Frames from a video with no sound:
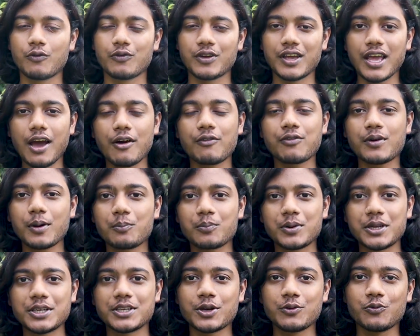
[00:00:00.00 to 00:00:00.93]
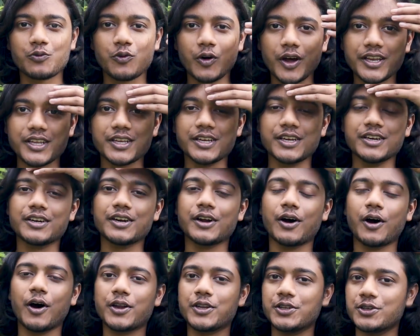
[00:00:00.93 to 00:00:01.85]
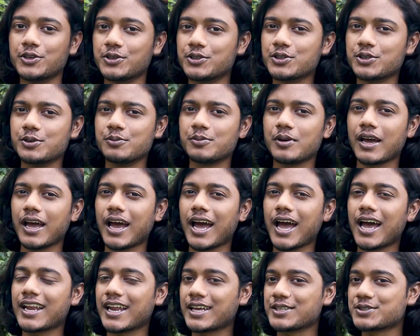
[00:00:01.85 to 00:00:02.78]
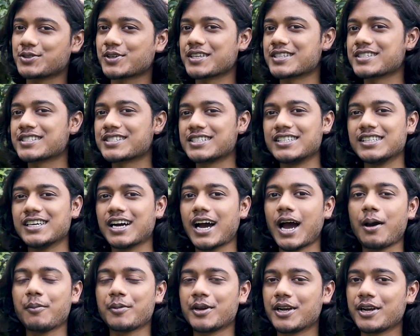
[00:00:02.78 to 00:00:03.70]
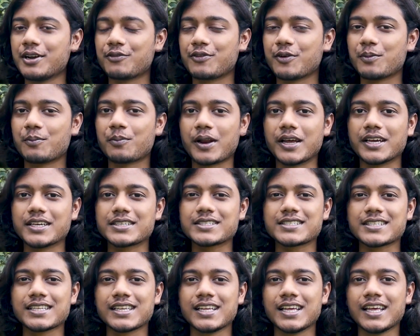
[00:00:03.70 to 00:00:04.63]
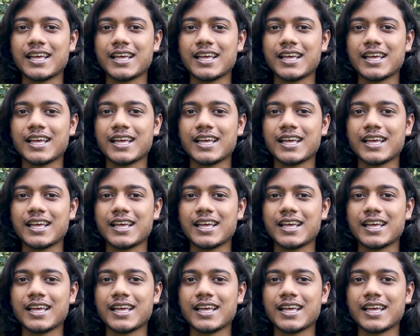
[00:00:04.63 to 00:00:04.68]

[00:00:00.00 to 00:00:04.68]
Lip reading: We have completed 1 year on YouTube, and as you can see, I'm in a different place.